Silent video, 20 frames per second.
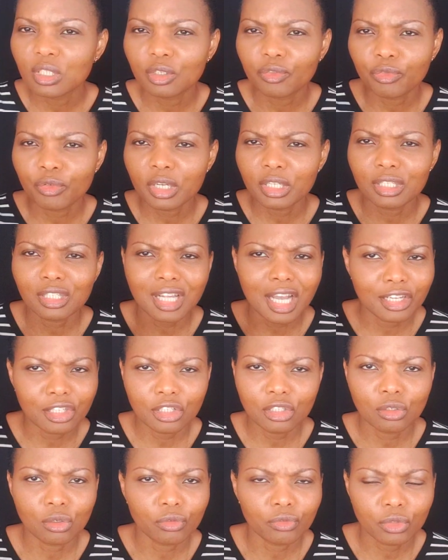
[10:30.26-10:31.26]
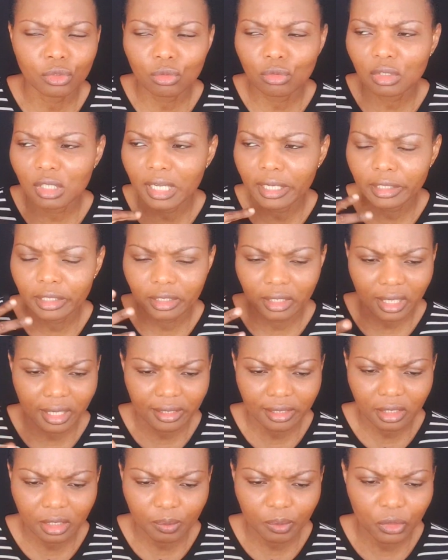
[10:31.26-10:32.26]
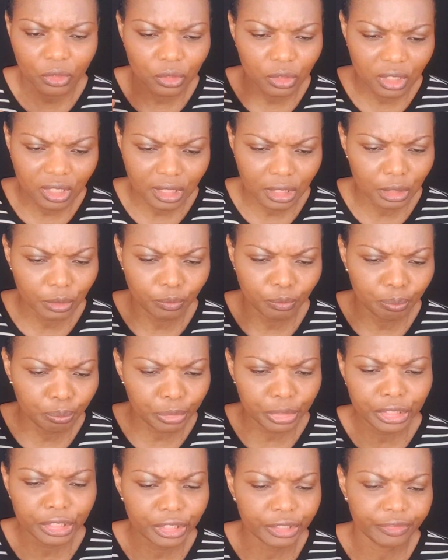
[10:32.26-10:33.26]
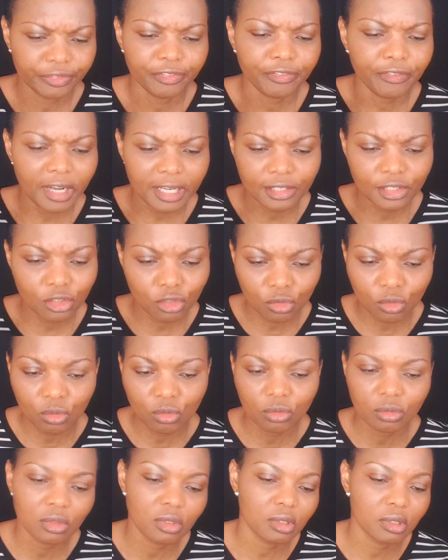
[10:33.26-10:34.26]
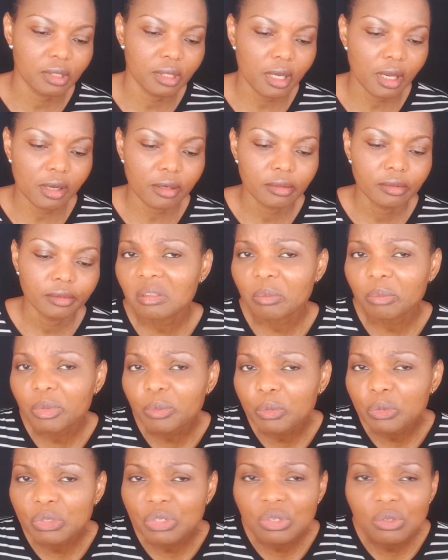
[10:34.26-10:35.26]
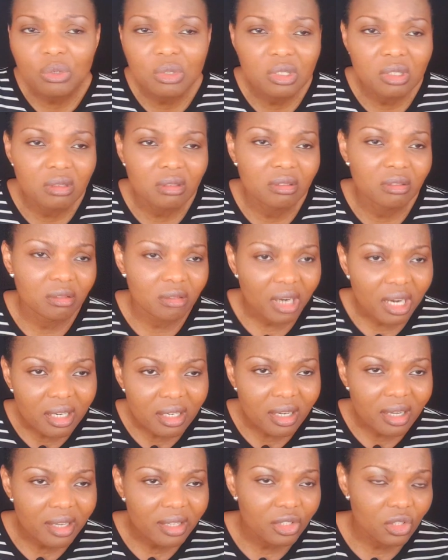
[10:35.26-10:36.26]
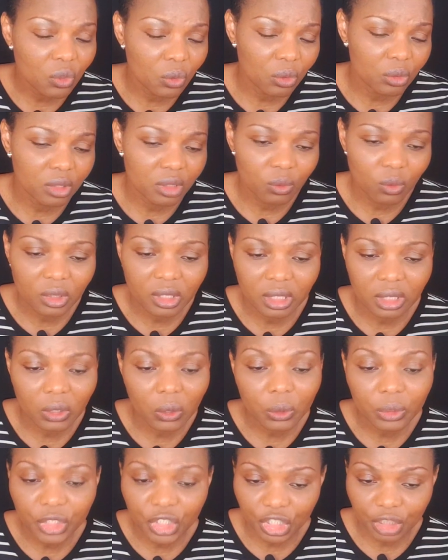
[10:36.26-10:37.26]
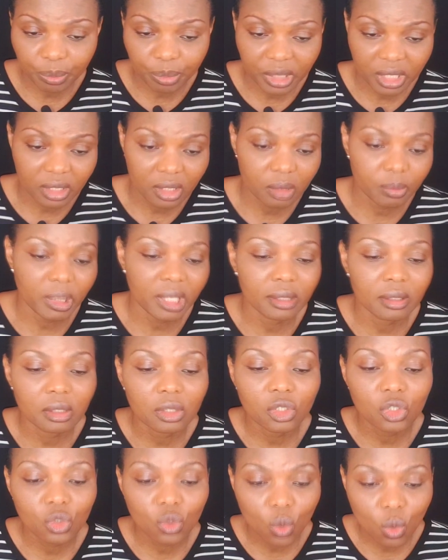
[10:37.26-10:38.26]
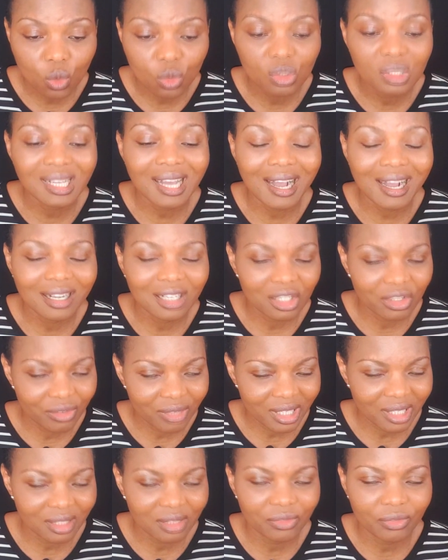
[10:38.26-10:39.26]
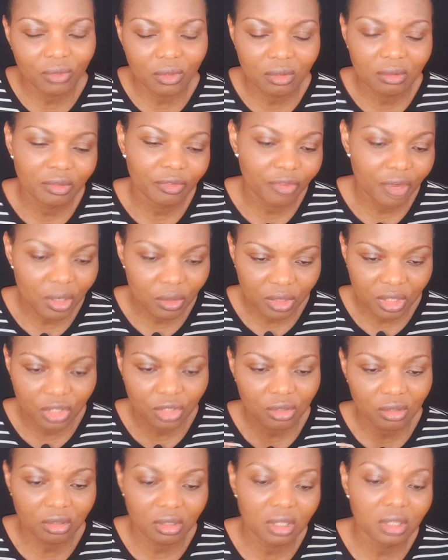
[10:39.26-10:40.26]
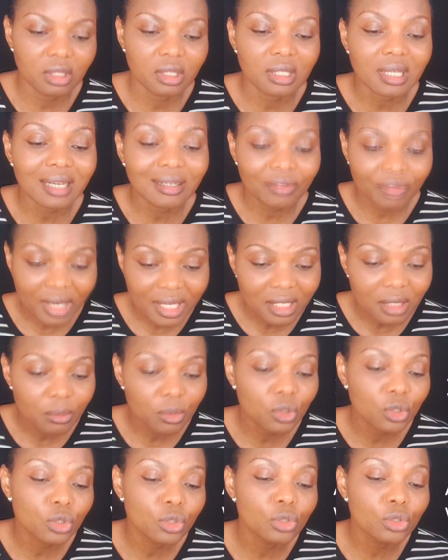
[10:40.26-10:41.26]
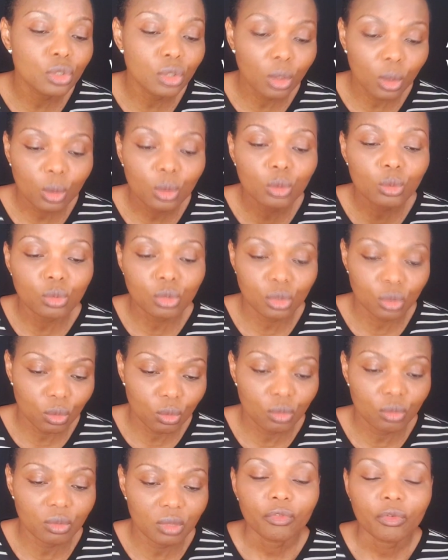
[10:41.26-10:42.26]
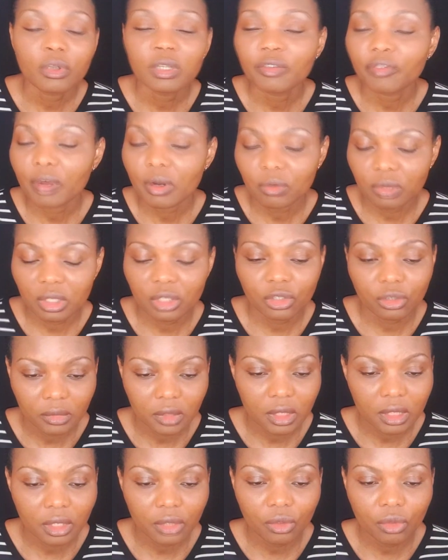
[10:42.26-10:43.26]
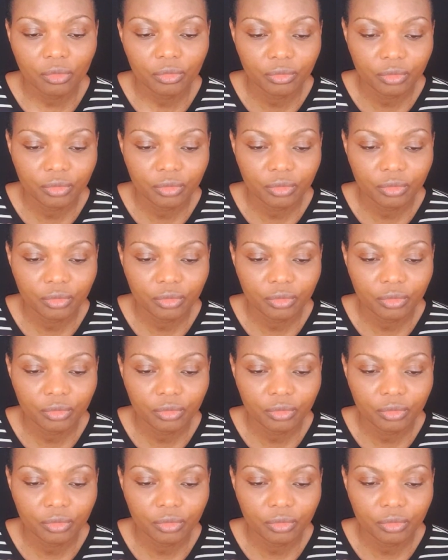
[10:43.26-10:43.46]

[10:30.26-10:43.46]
different sizes of stones. Like at this point, you need the big fat stones, yeah. Some people use granite or the one they call chippings, but stones are great for foundation. It's advisable to use local stones for the foundation instead of